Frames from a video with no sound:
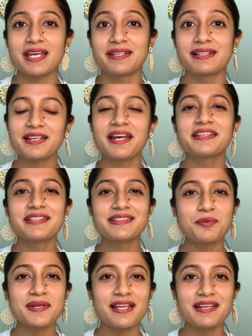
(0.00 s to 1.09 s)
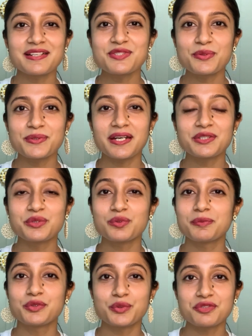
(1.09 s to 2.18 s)
channel and hit the bell icon so that you
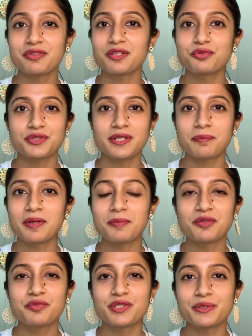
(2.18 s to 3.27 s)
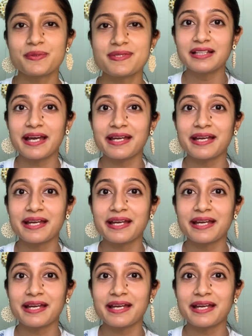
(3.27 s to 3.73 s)
will be notified for the upcoming videos.